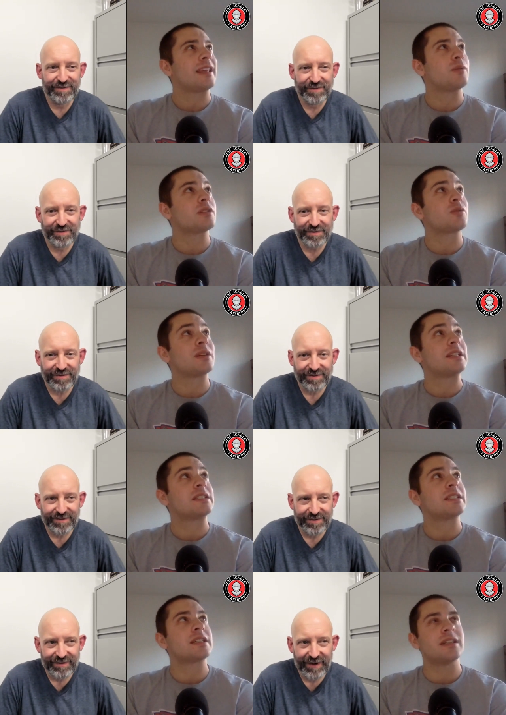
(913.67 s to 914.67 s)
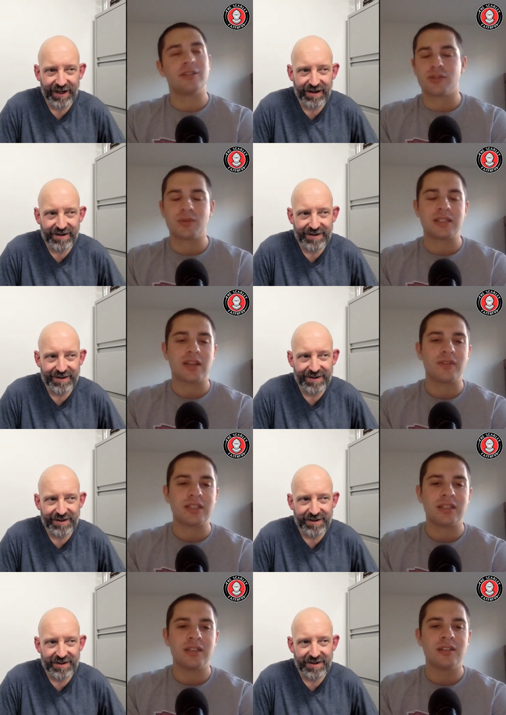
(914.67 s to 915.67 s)
Speaker 1: think it was twenty sixteen or twenty
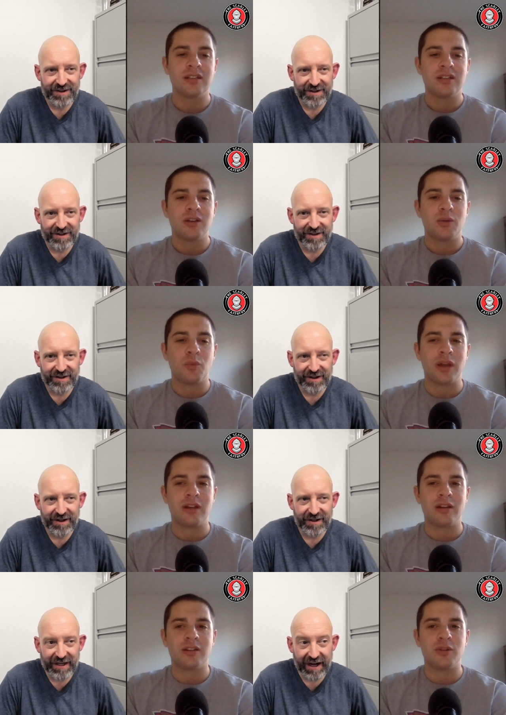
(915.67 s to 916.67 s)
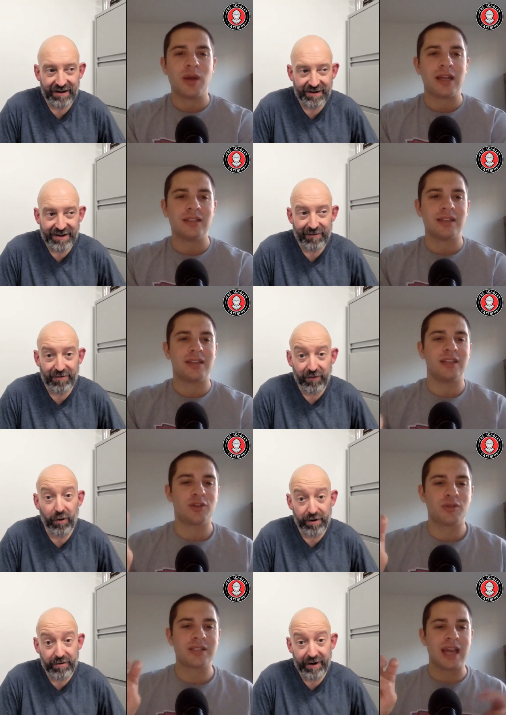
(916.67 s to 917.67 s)
seventeen, where you had like the
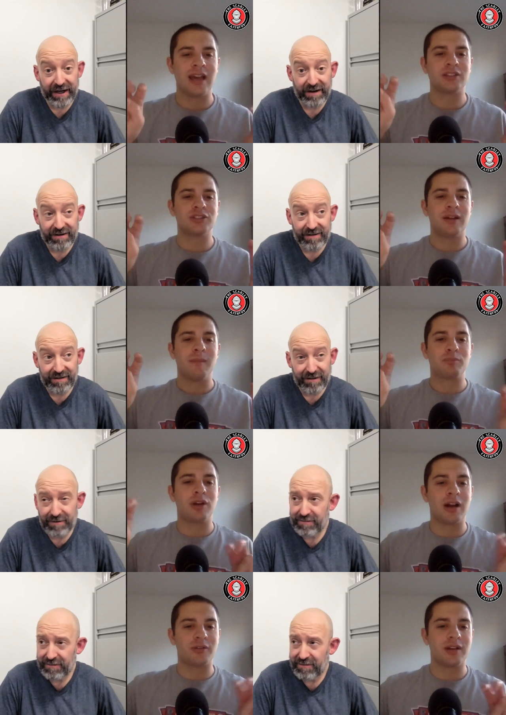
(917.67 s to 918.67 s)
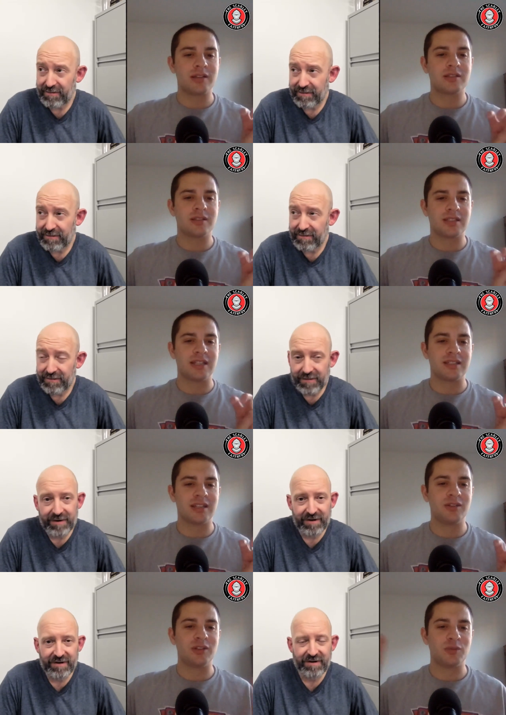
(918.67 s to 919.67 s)
Chris Ash progress
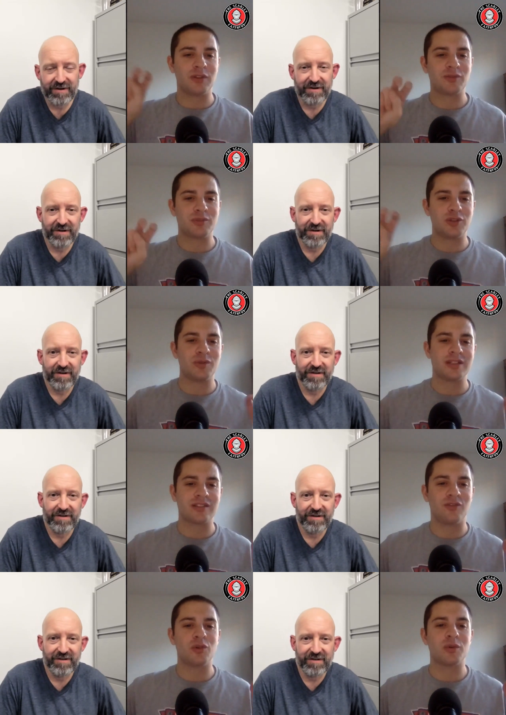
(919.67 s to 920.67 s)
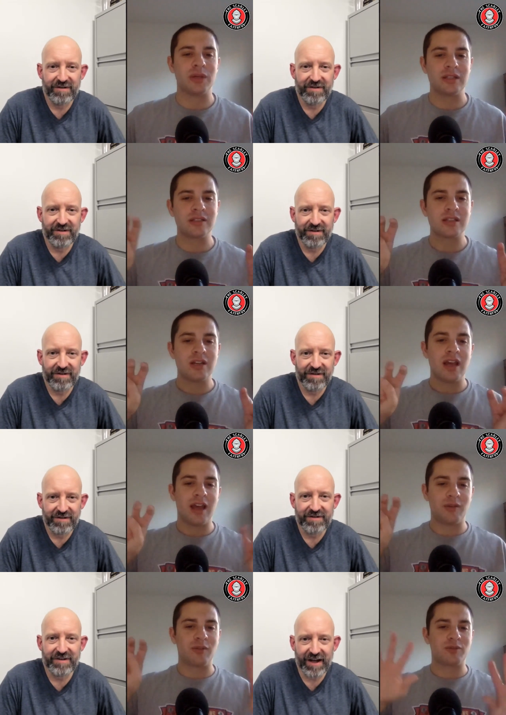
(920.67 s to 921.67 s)
season. You went from two wins to four wins,
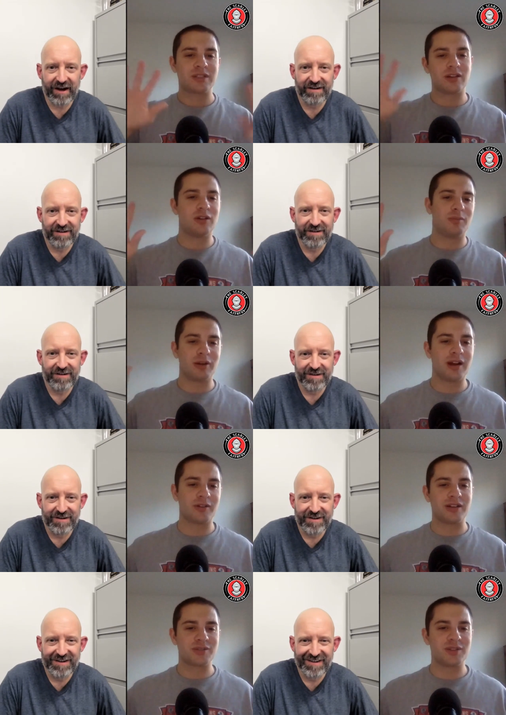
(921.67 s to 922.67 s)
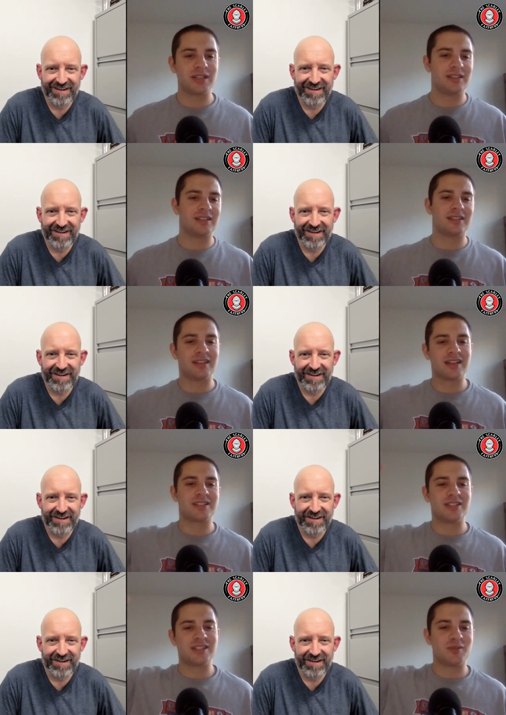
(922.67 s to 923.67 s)
and everyone's was like, "Oh, progress!" Right? Like the next
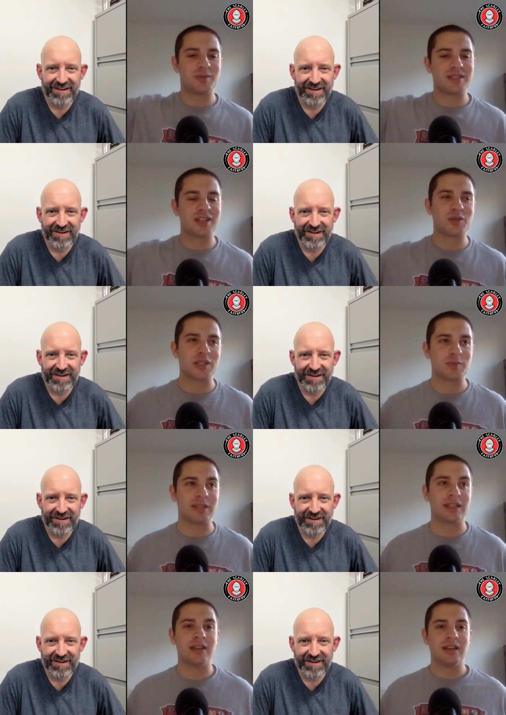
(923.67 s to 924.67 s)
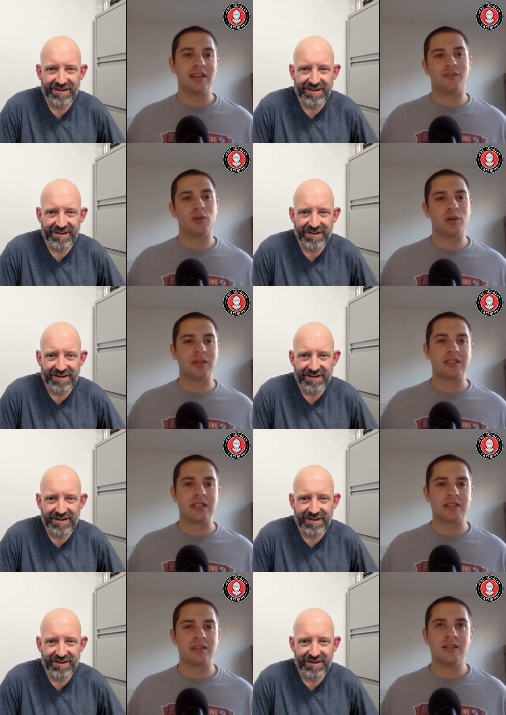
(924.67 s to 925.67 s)
season it would be six wins, but like that four win
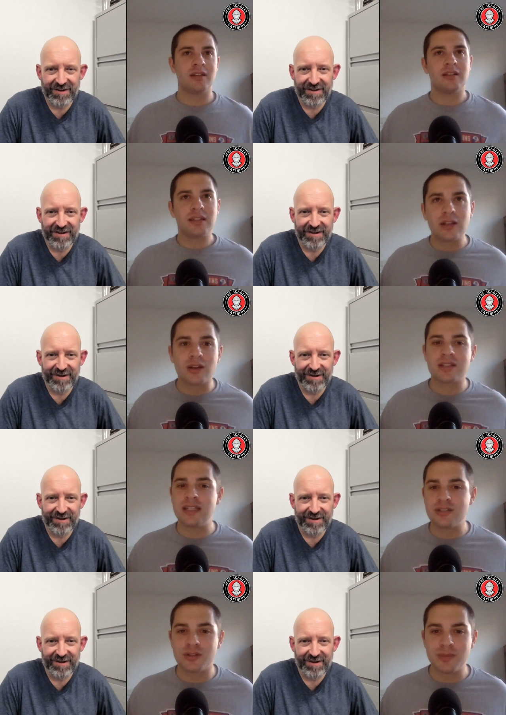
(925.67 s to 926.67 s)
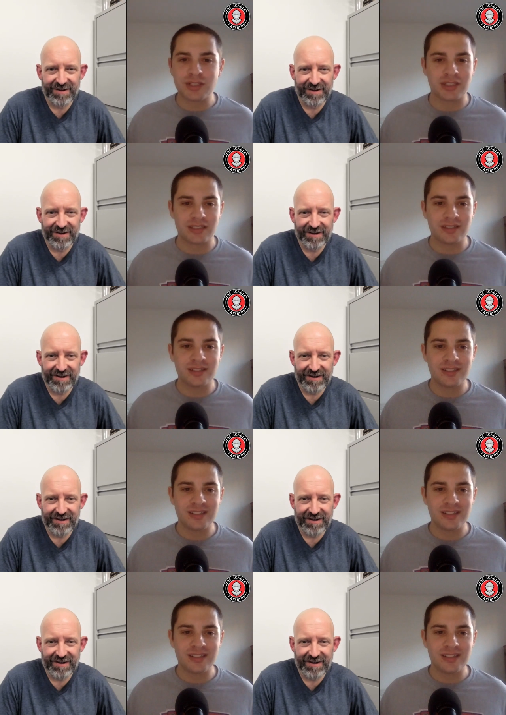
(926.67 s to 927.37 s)
season, they lost to Eastern Michigan.